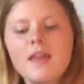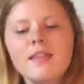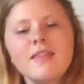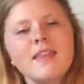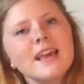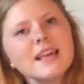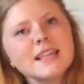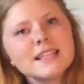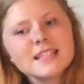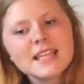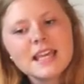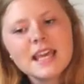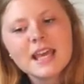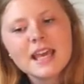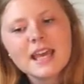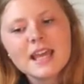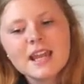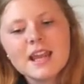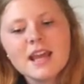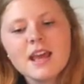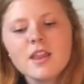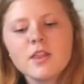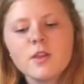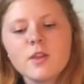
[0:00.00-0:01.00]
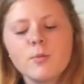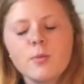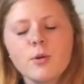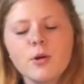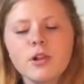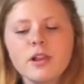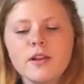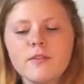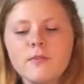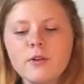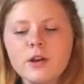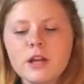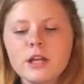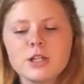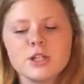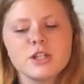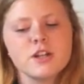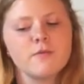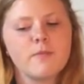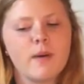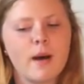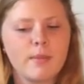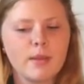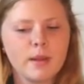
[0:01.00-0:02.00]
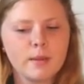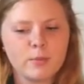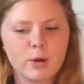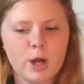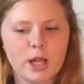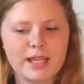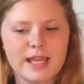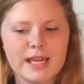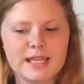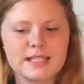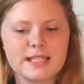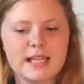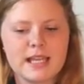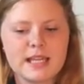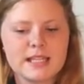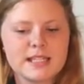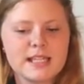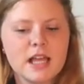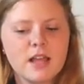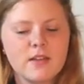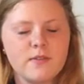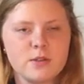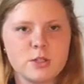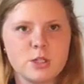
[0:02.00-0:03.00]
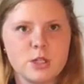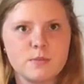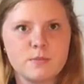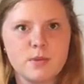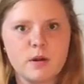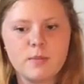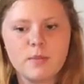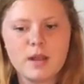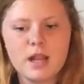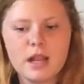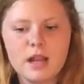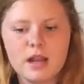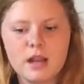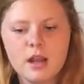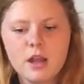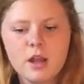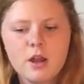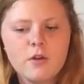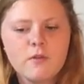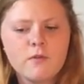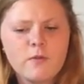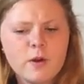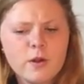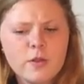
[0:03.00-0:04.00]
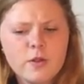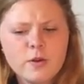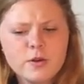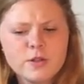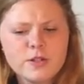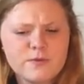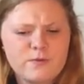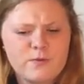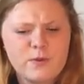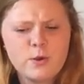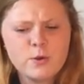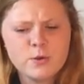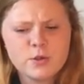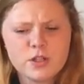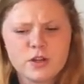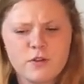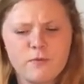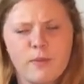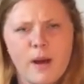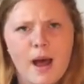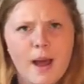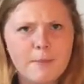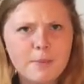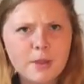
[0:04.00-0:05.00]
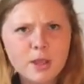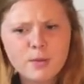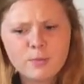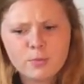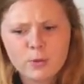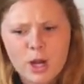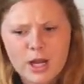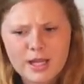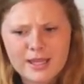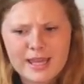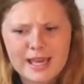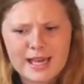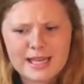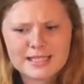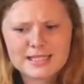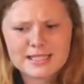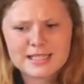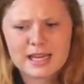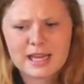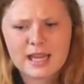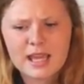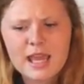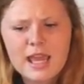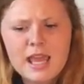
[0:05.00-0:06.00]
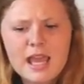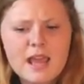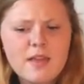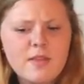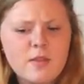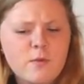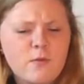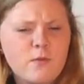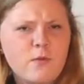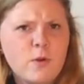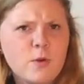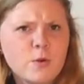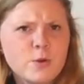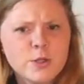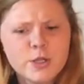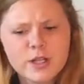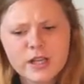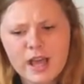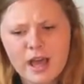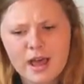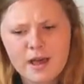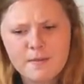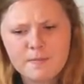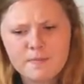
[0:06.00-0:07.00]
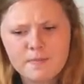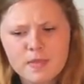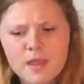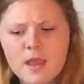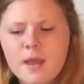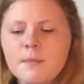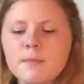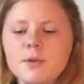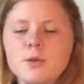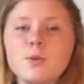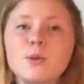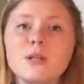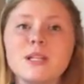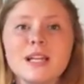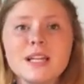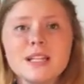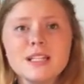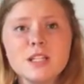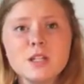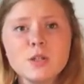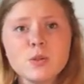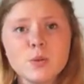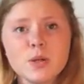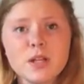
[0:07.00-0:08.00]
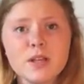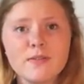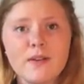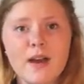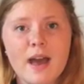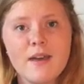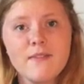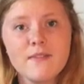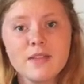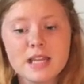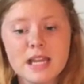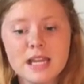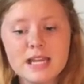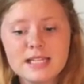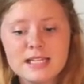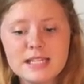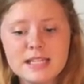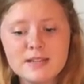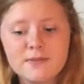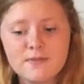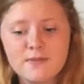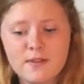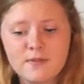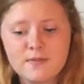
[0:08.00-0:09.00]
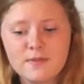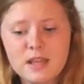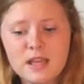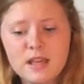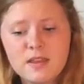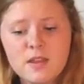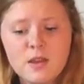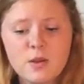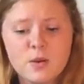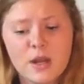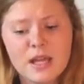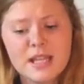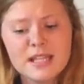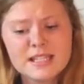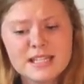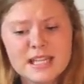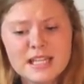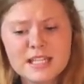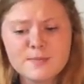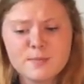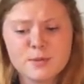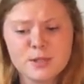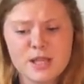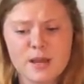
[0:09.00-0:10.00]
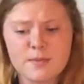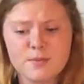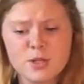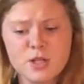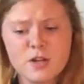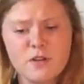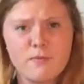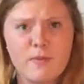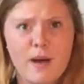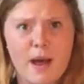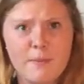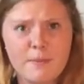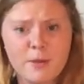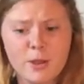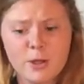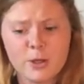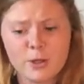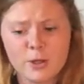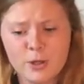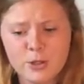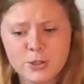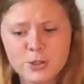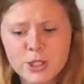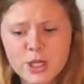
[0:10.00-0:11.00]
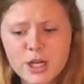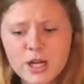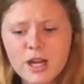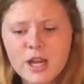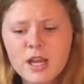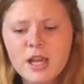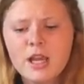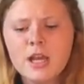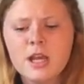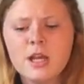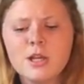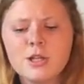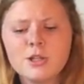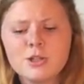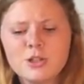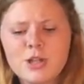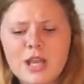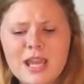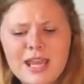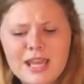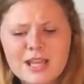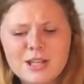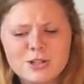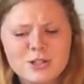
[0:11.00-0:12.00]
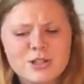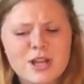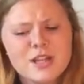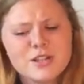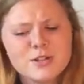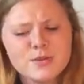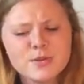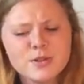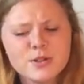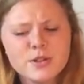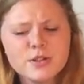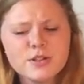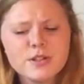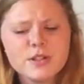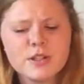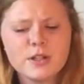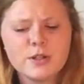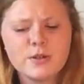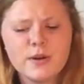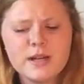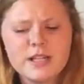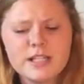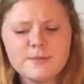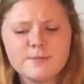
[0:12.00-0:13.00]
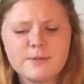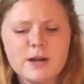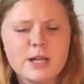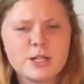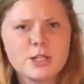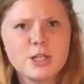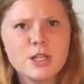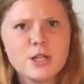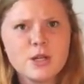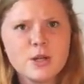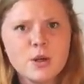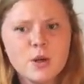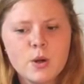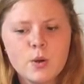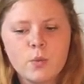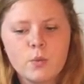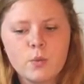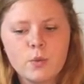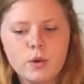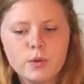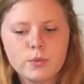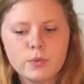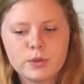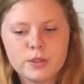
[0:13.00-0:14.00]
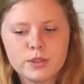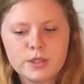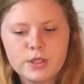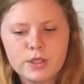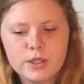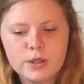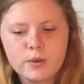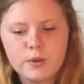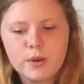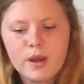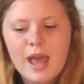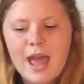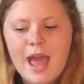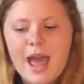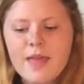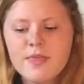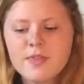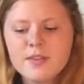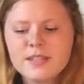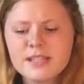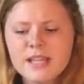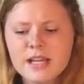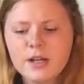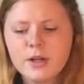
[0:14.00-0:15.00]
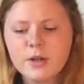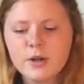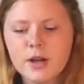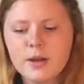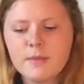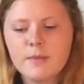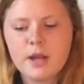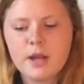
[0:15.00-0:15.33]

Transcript: Thanks, Keegan. The proliferation of public broadcasting and television permitted further diffusion of popular broadcasting in the future to come. Between 1925 and 1950, the United States' perception of popular culture changed as a result of the Great Depression, World War II, and the Second Great